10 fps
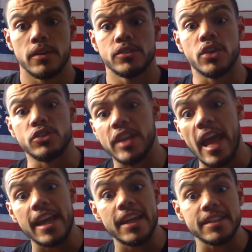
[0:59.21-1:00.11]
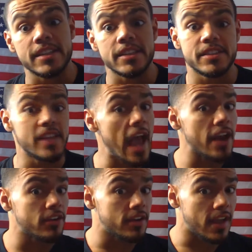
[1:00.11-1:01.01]
So today is
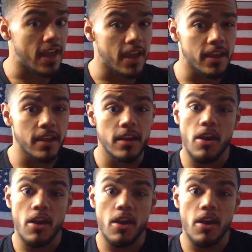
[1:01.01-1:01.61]
Saturday.